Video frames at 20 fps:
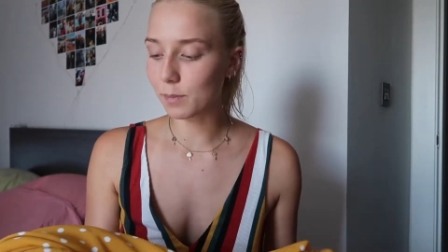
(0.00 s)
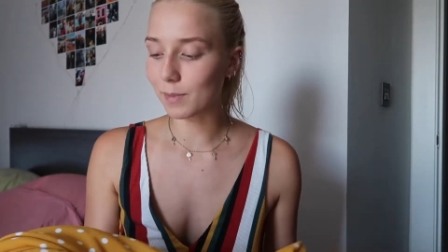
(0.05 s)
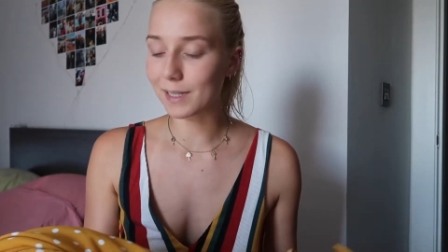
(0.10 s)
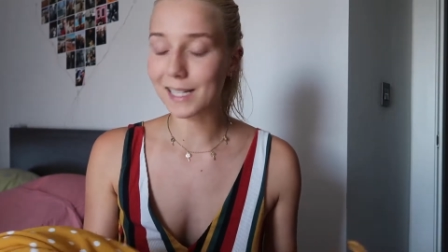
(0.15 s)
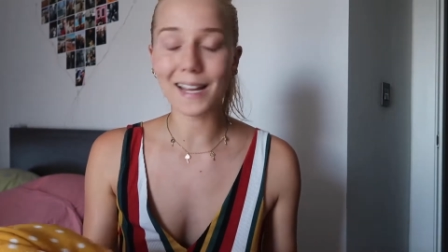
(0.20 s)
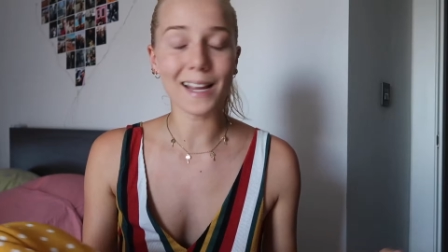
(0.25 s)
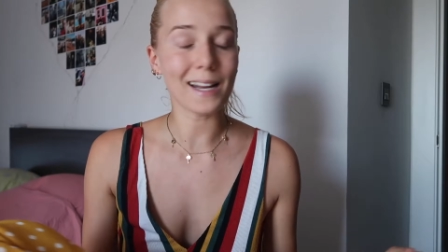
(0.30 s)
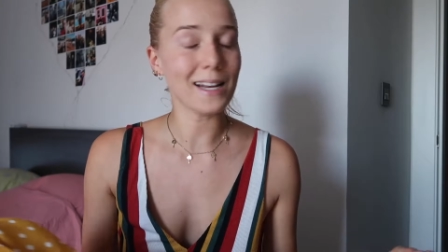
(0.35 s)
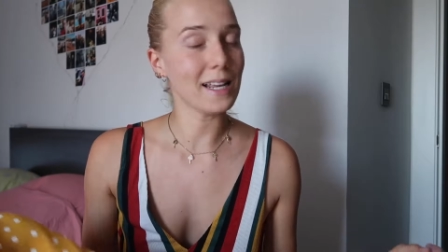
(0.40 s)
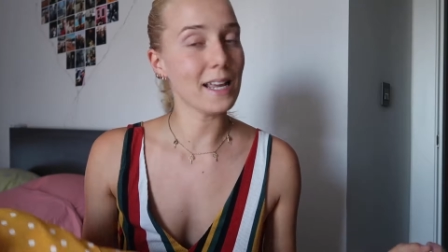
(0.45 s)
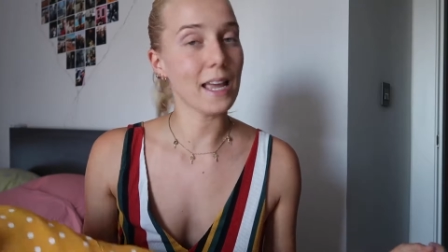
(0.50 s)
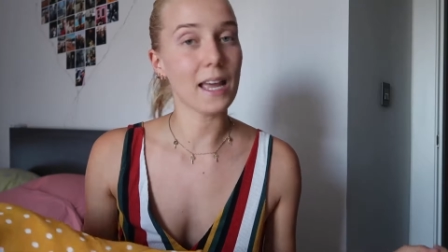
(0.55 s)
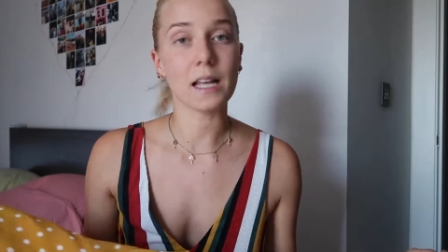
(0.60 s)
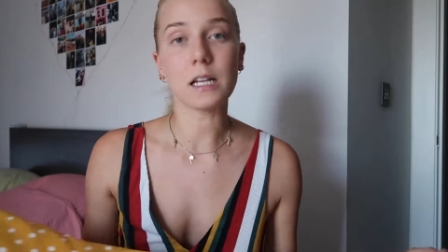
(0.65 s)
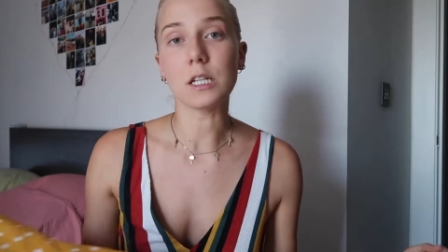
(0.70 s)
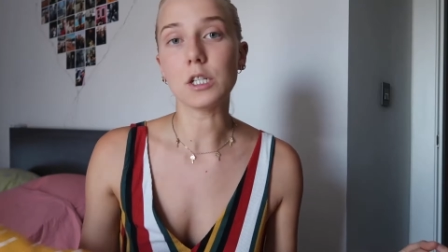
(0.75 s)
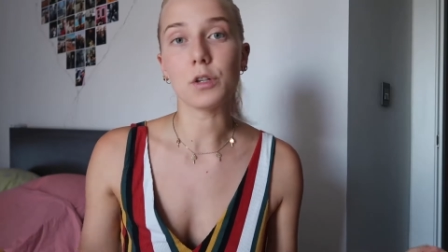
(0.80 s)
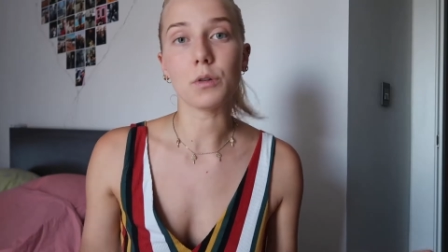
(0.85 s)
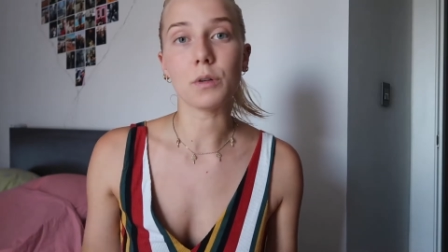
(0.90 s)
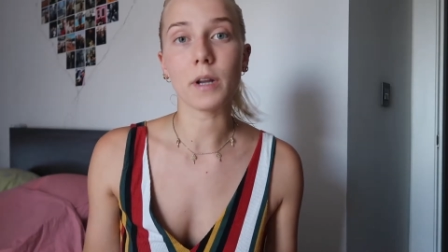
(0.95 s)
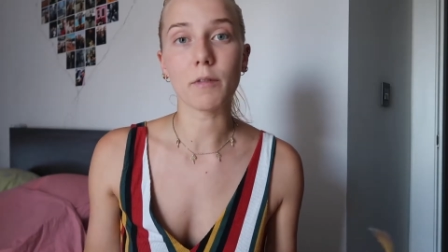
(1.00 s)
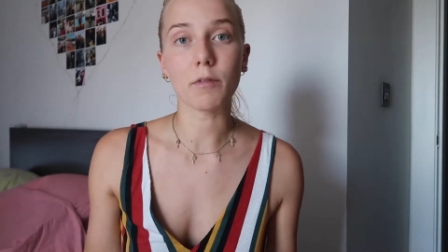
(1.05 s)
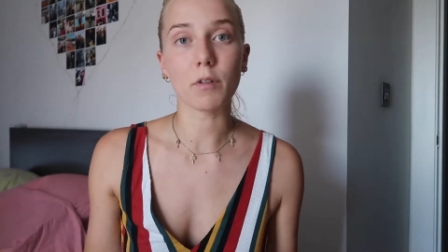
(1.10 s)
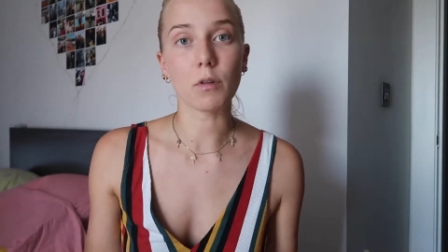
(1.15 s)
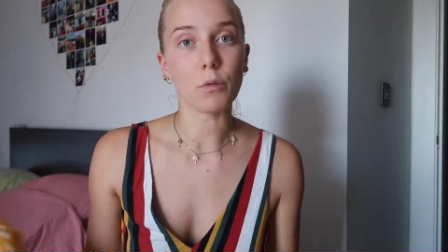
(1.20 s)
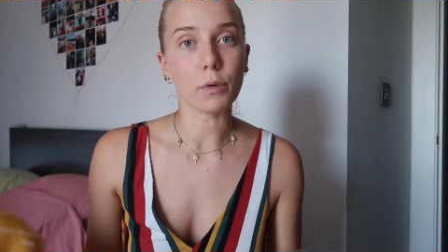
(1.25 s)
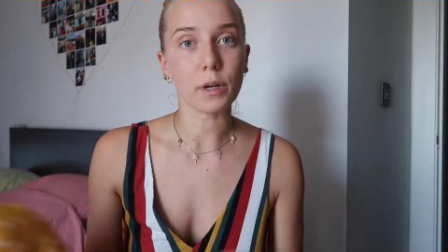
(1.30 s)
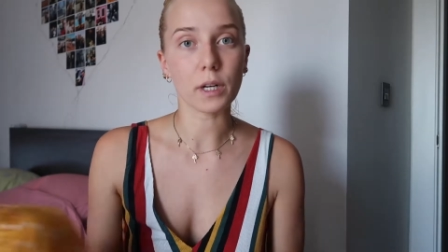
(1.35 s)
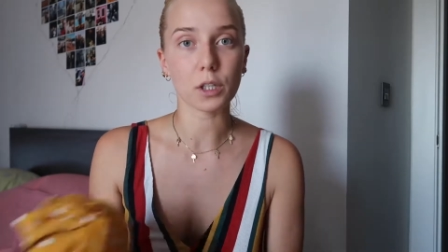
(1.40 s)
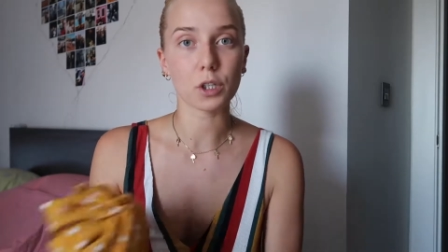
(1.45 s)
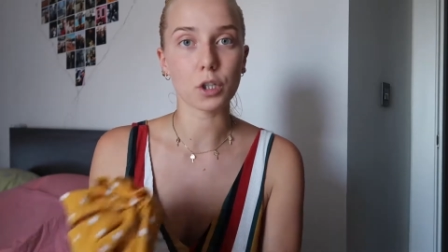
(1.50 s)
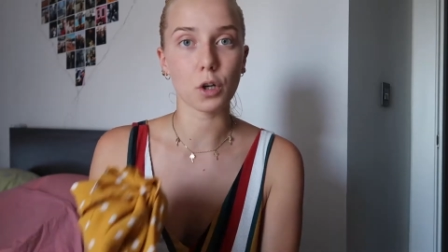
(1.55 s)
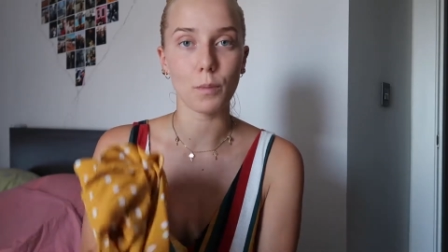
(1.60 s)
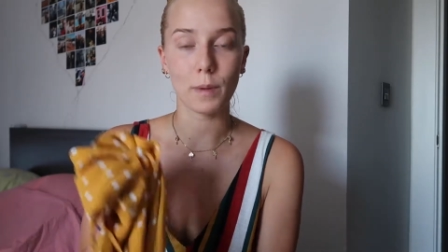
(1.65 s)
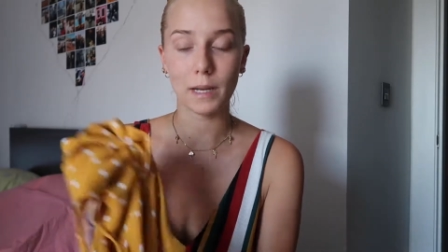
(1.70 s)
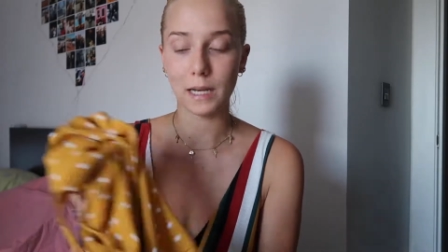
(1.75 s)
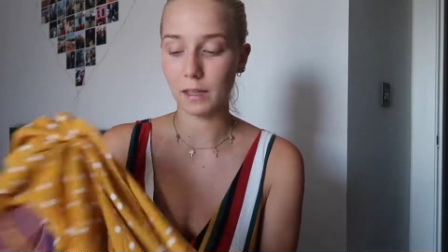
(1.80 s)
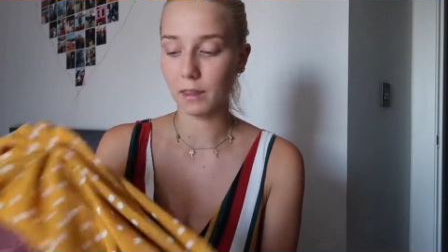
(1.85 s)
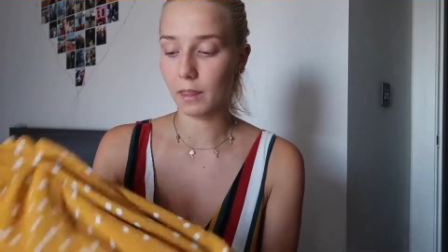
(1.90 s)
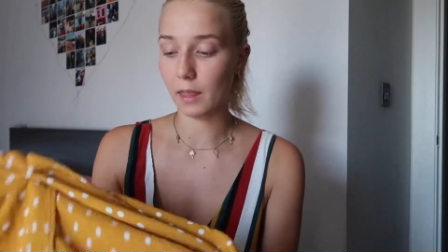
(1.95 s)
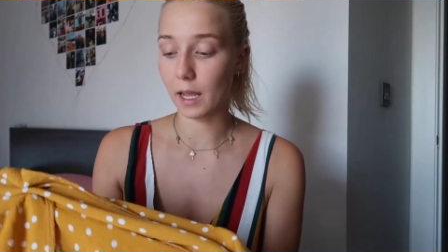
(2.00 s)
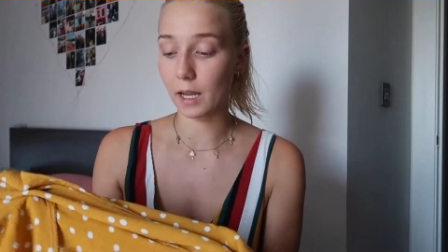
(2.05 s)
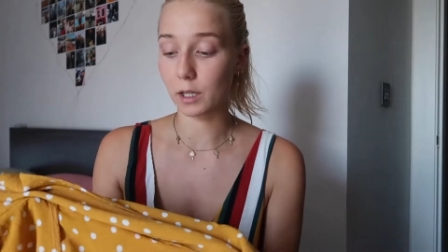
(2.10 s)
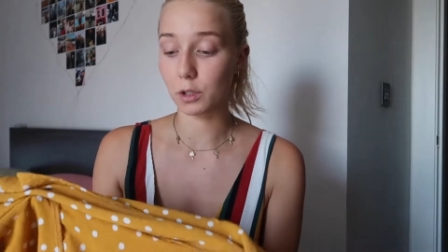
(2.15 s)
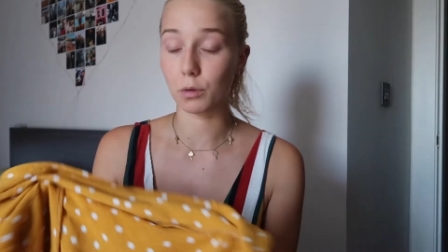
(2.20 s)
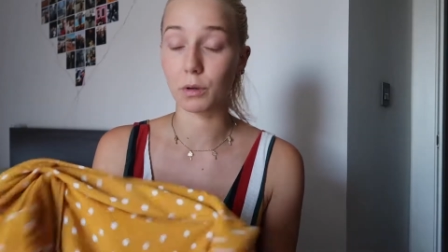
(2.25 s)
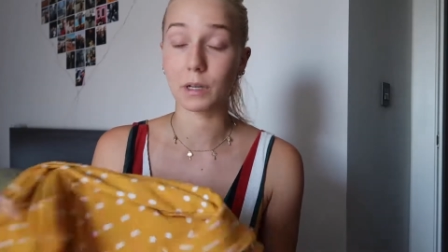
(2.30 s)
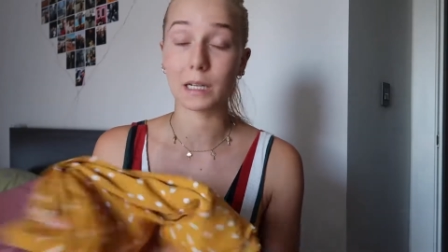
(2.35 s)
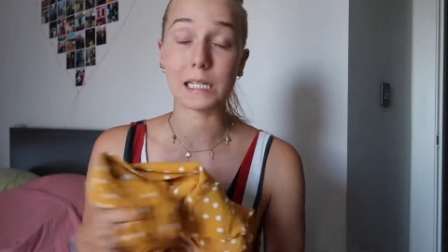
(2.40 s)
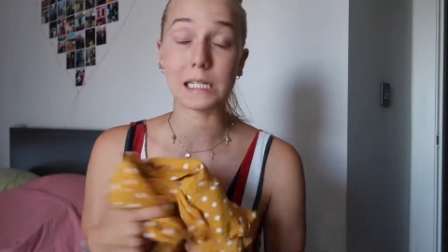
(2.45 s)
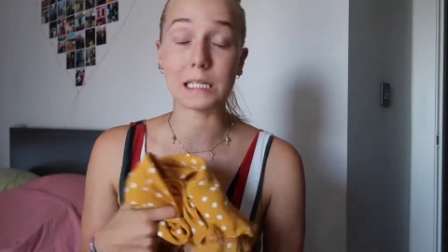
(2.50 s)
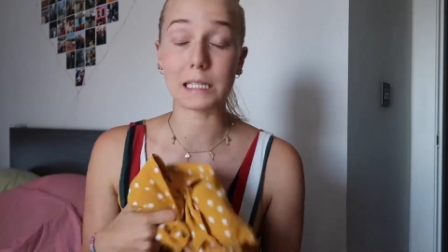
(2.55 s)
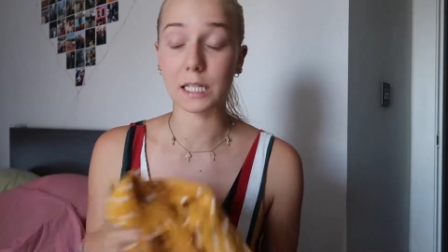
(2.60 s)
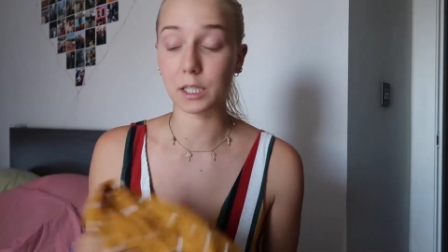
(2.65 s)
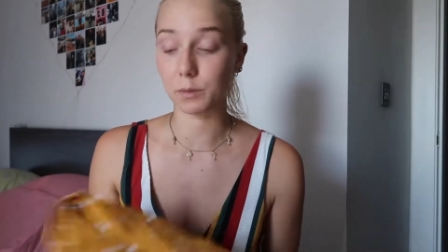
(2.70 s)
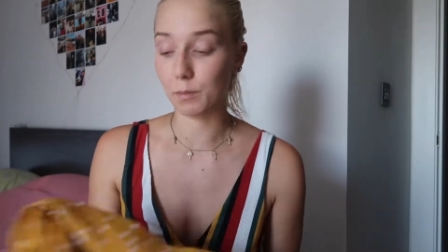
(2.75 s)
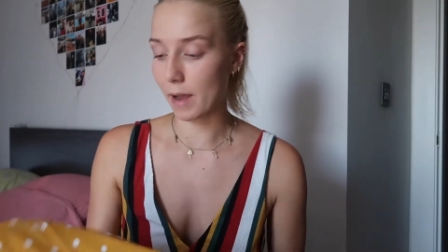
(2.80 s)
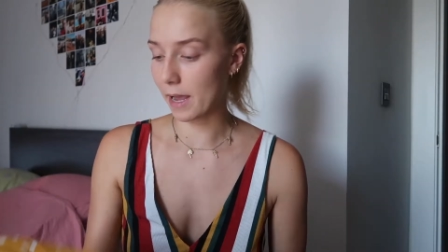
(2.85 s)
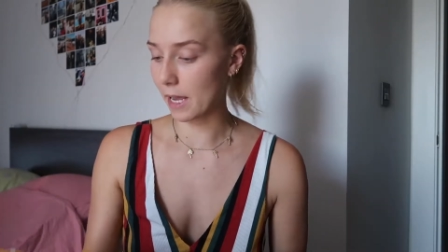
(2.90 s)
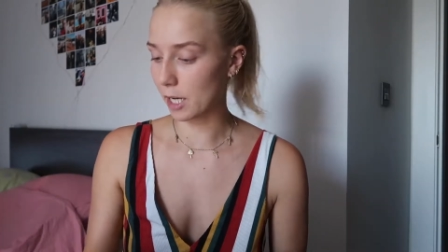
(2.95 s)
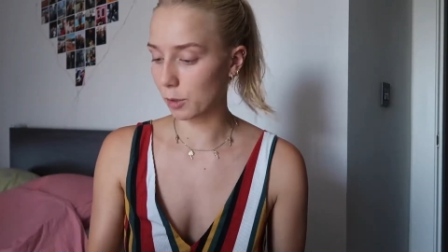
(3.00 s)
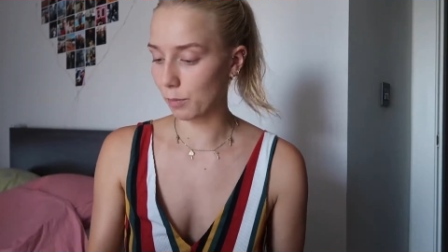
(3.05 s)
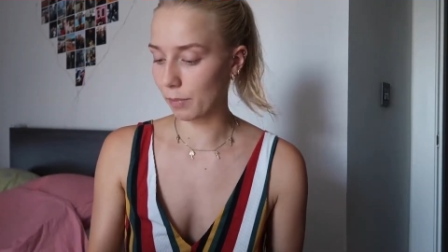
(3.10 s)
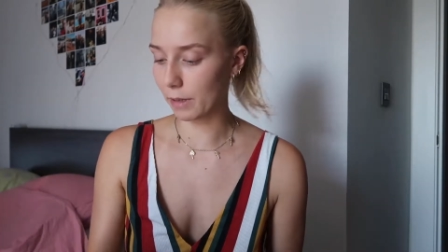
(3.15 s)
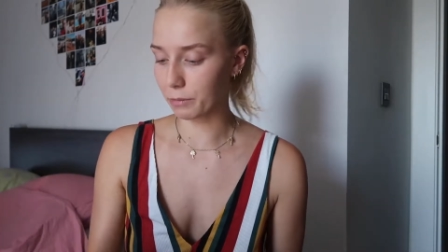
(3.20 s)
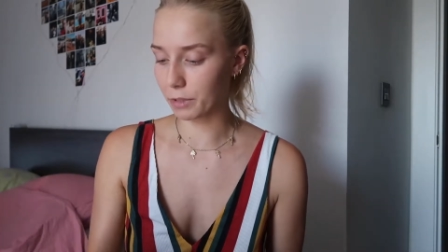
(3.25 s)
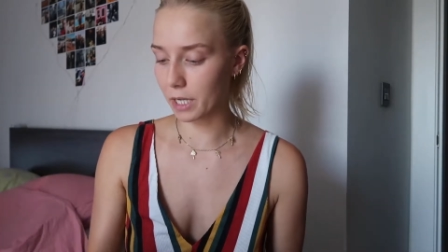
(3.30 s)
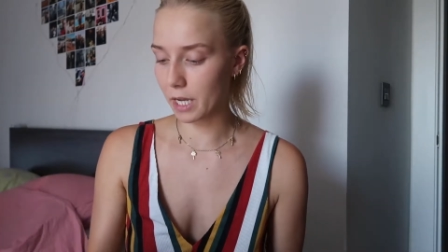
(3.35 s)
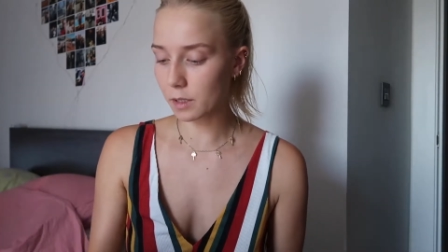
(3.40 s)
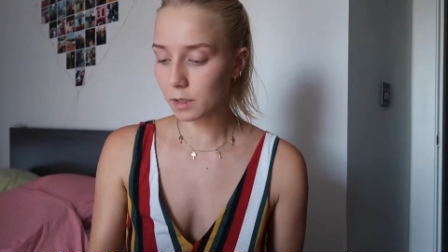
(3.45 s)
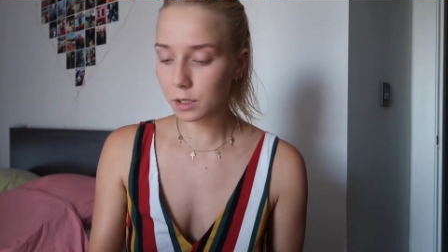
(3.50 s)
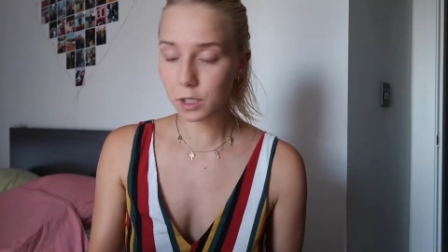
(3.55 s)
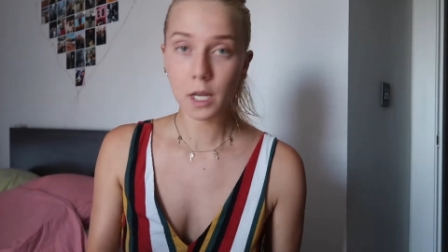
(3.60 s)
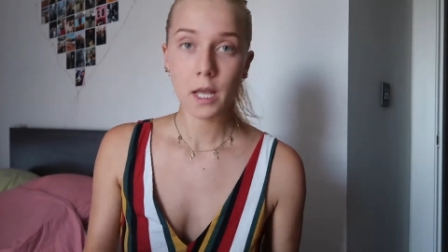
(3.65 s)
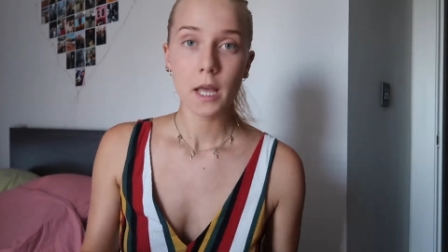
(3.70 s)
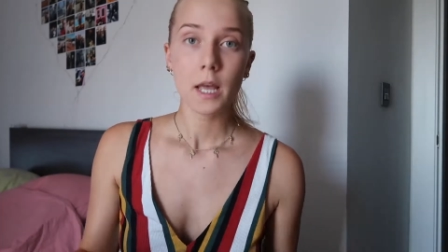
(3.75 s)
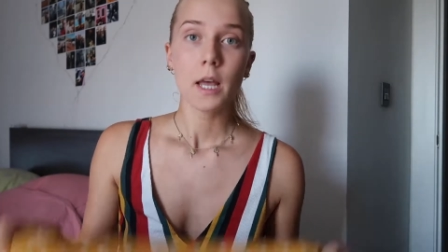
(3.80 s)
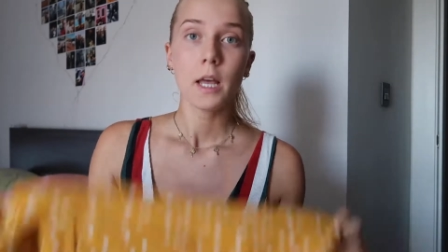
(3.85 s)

but in the end you never wear so many things, or at least that's my experience.